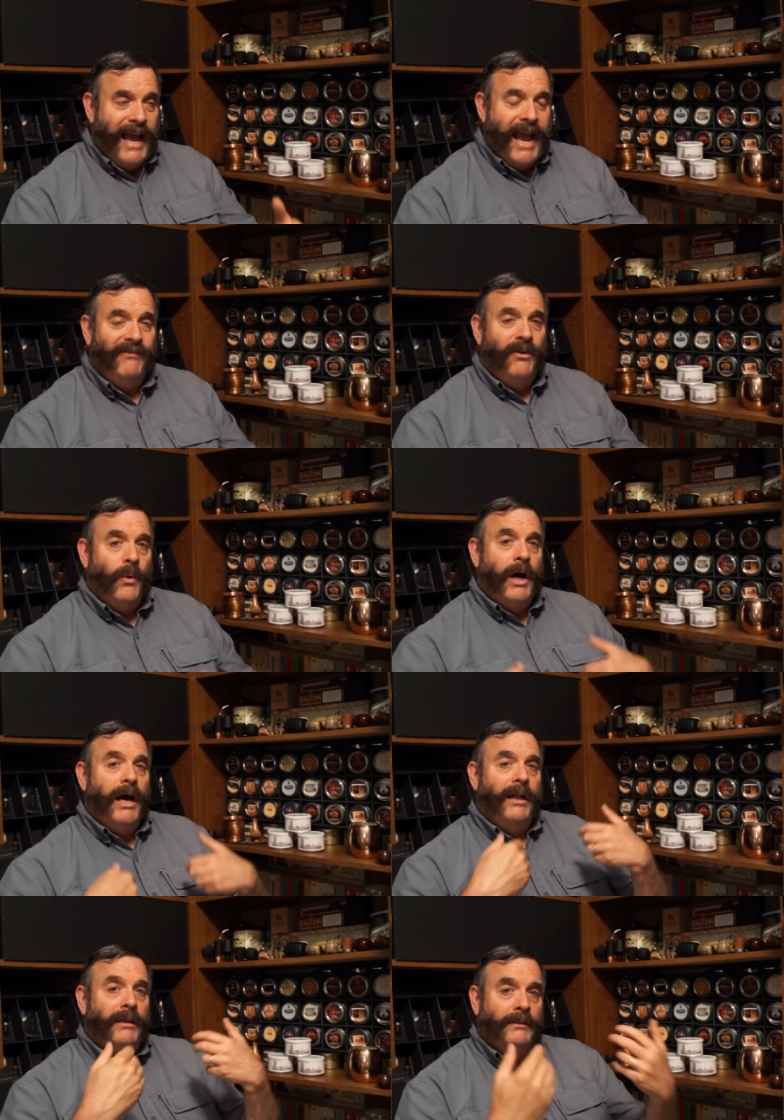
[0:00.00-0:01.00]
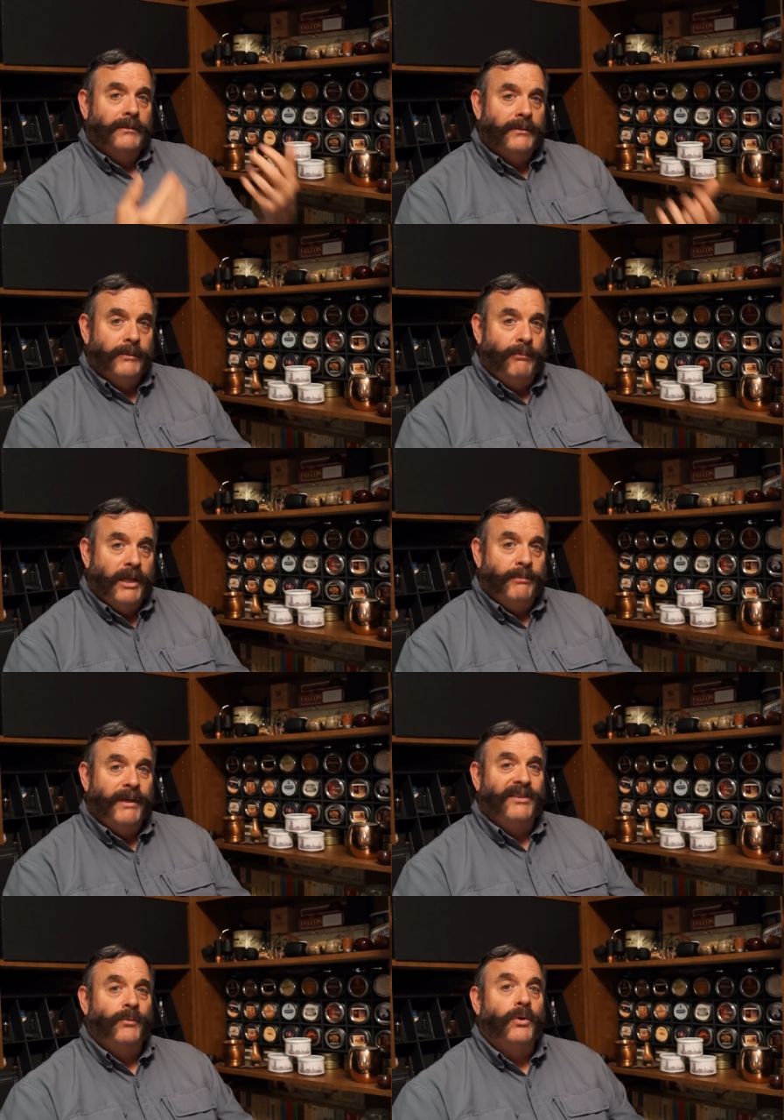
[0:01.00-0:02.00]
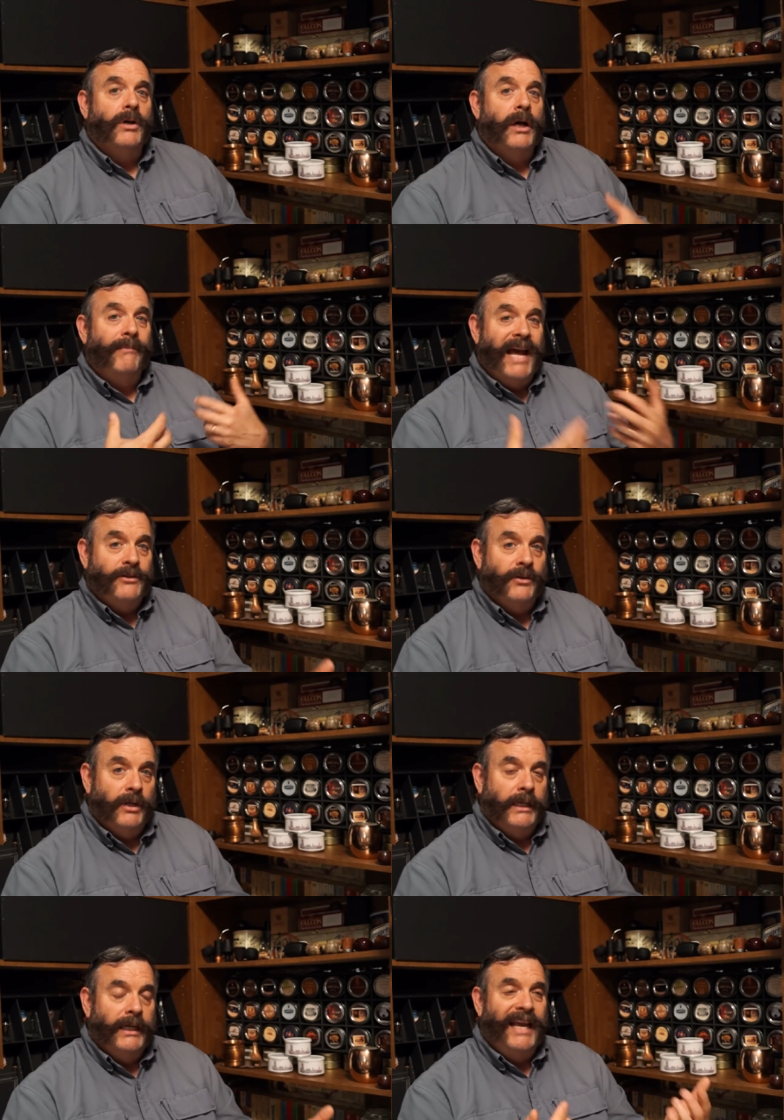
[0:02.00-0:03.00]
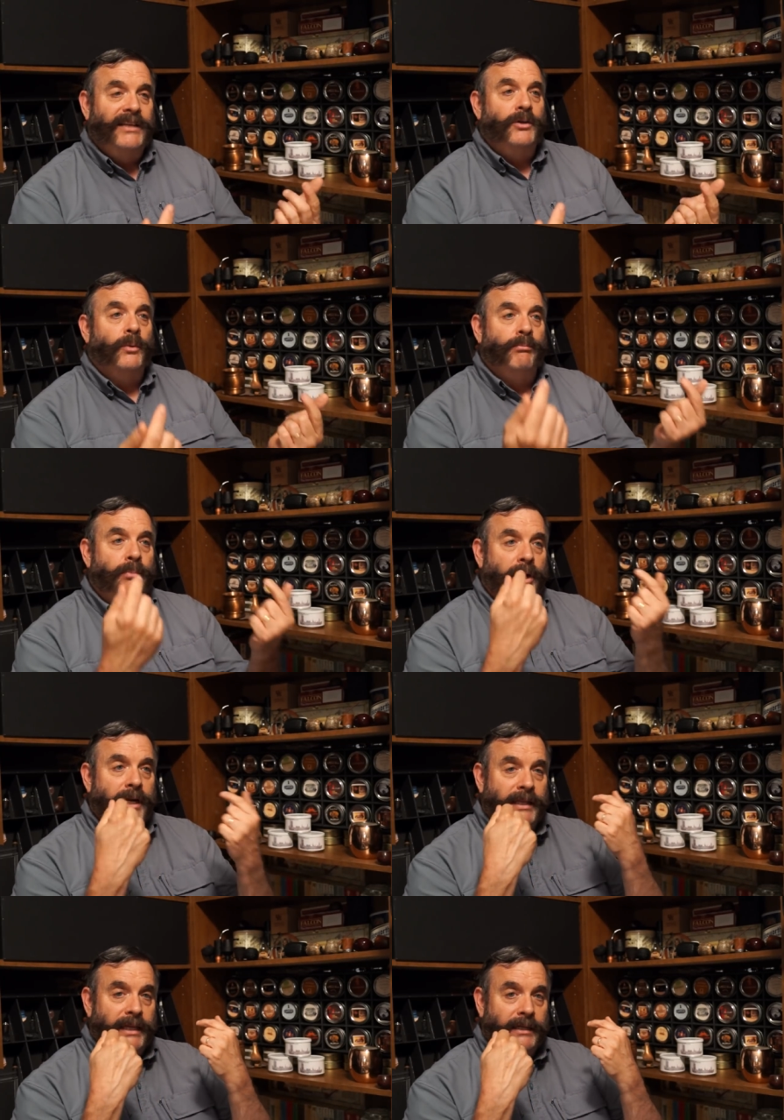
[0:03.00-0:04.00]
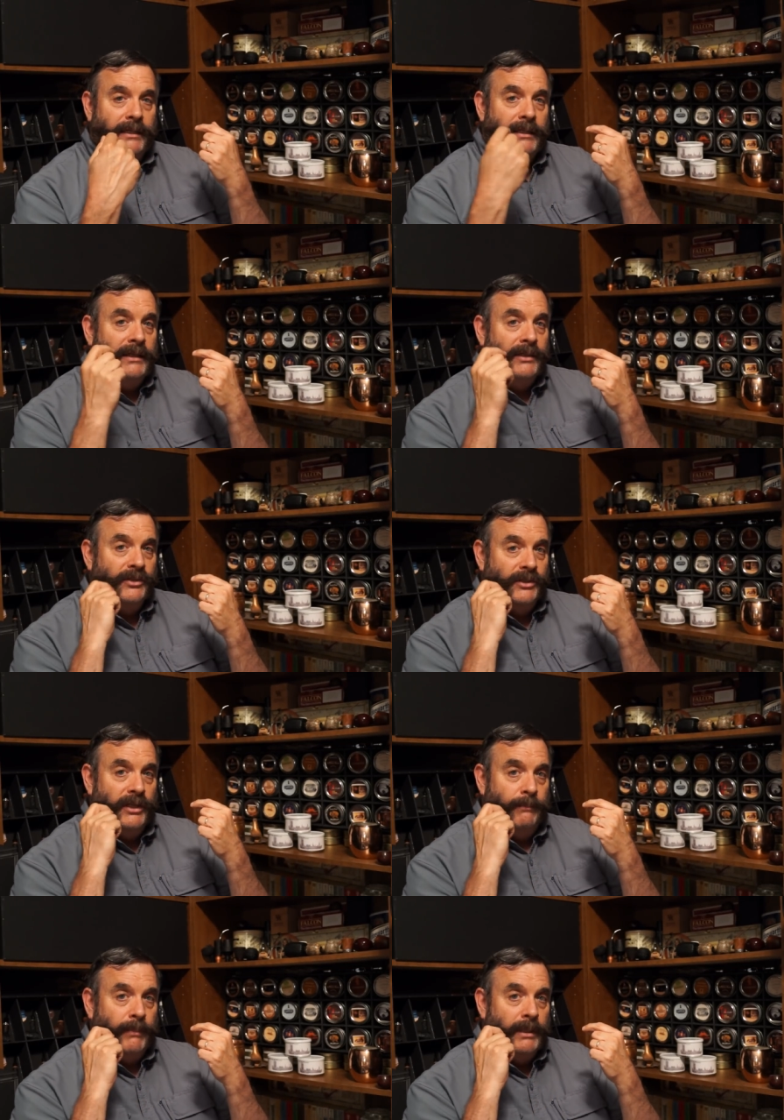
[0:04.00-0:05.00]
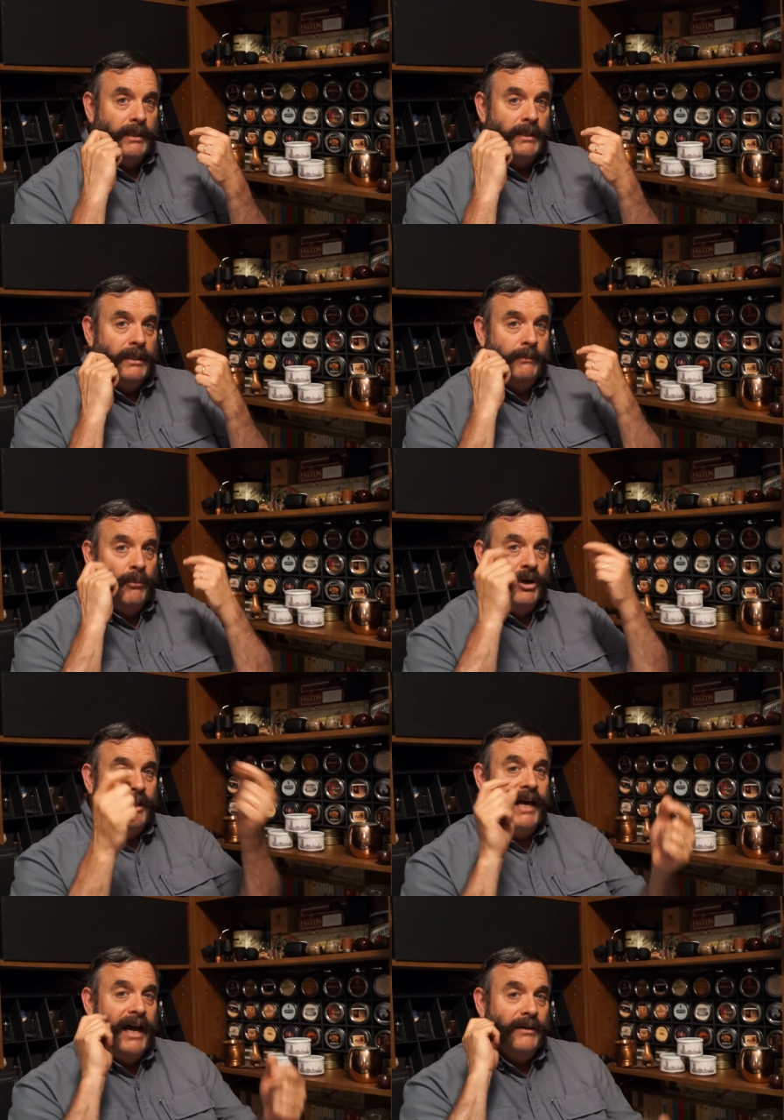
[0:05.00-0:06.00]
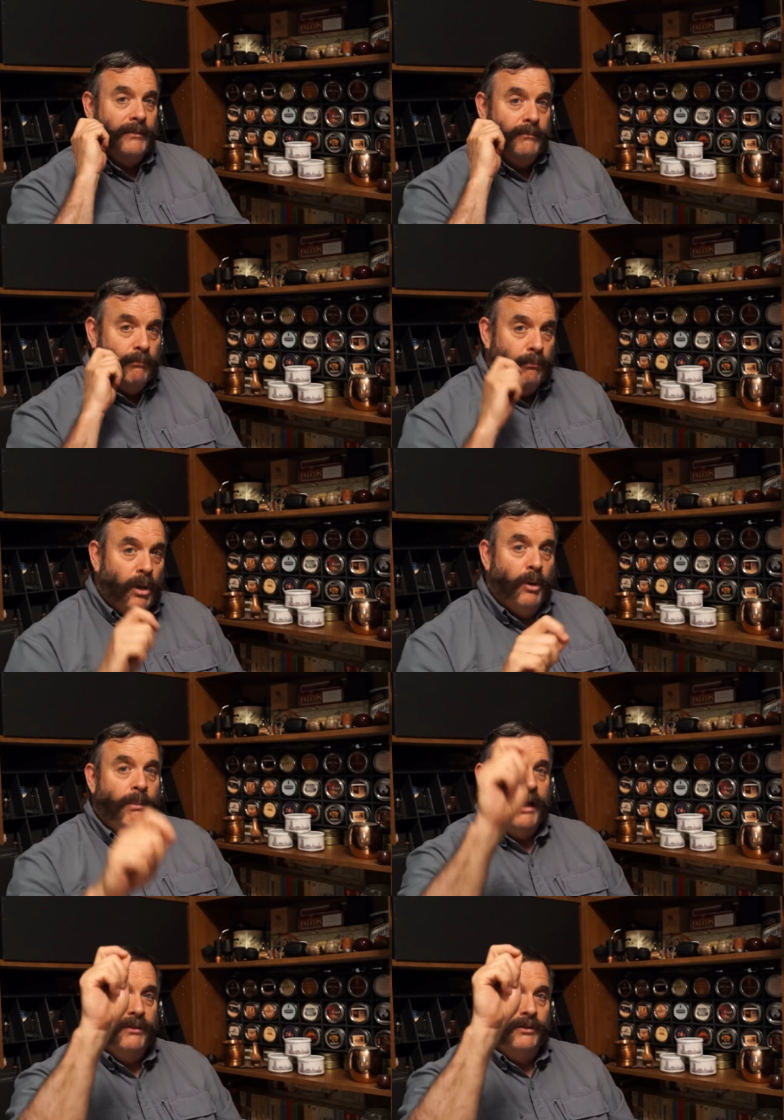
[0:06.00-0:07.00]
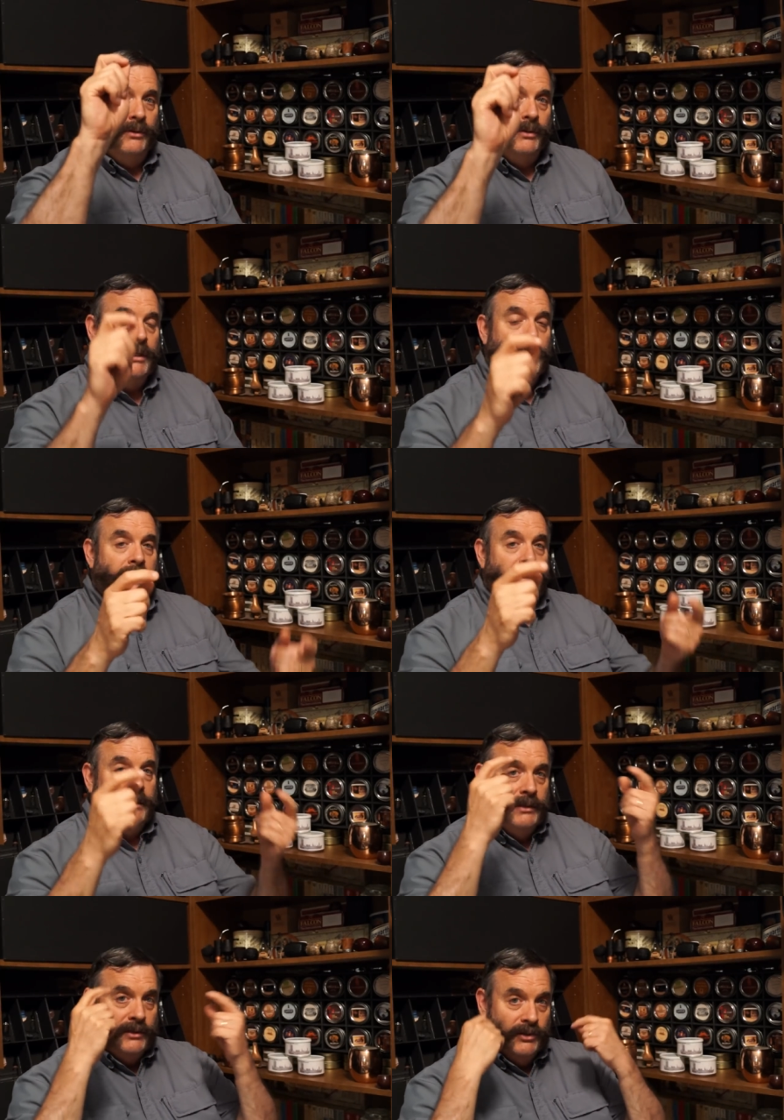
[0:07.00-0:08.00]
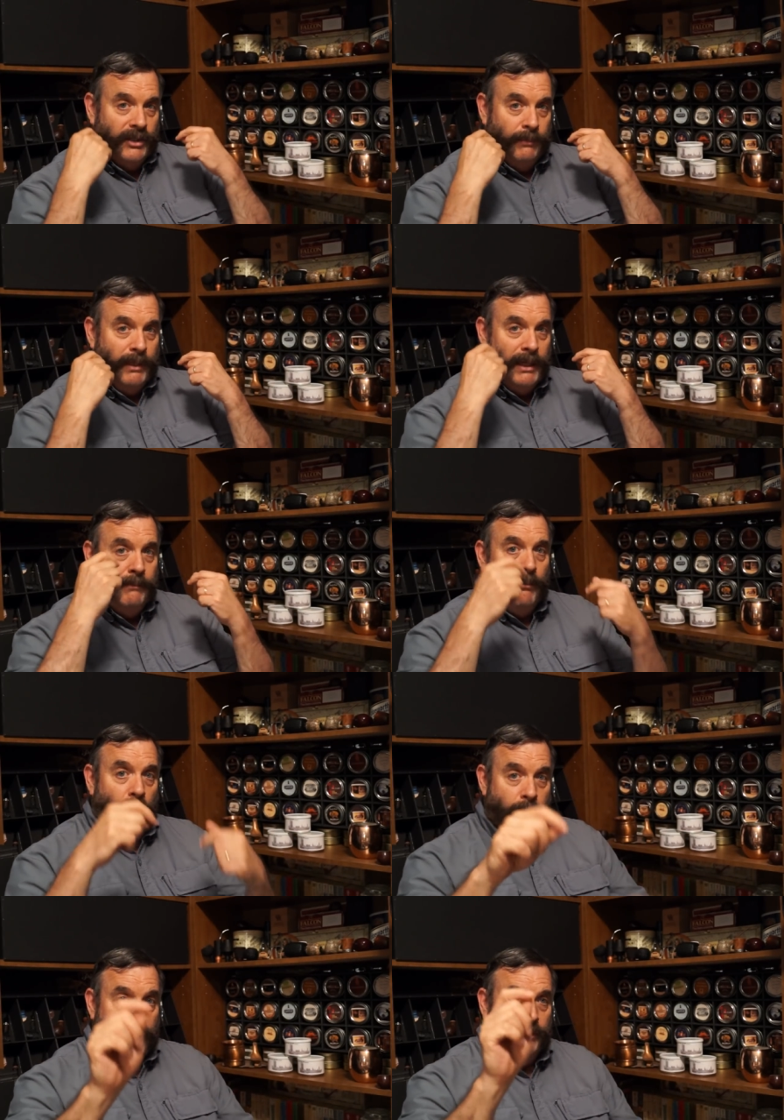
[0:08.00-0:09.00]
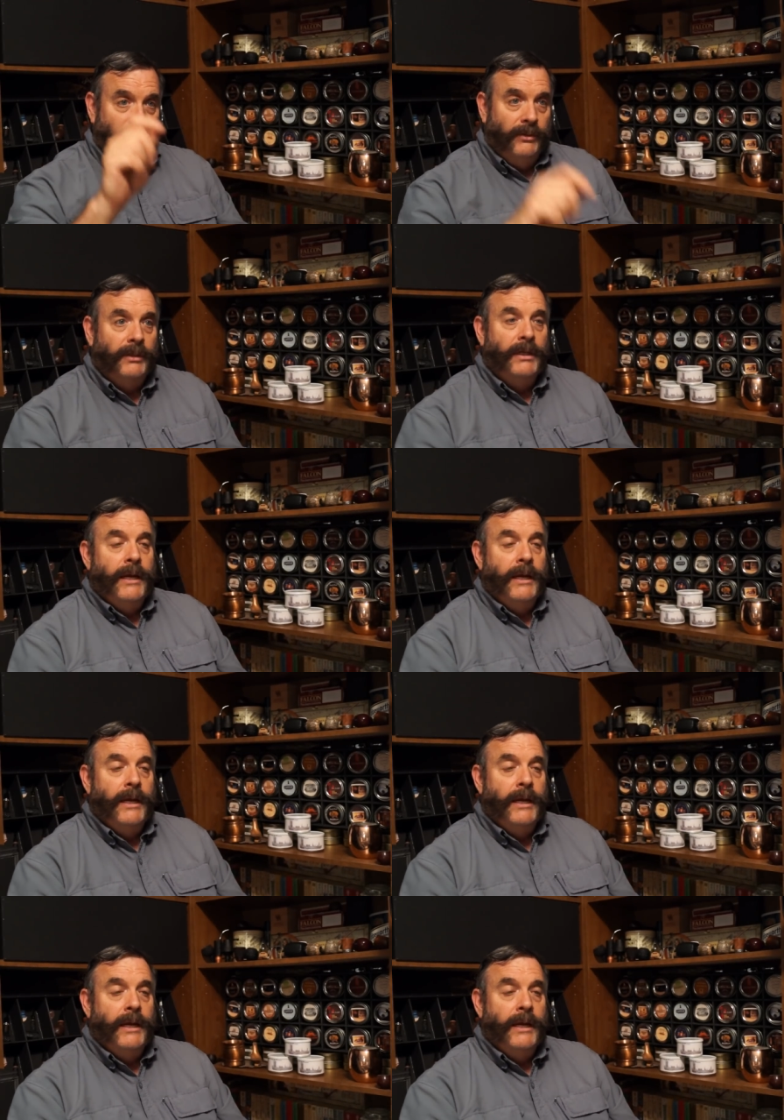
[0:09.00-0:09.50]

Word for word: after a while, the breath method will come naturally and you will breathe in, sip, breathe out, blow back through. Sip in, blow back through.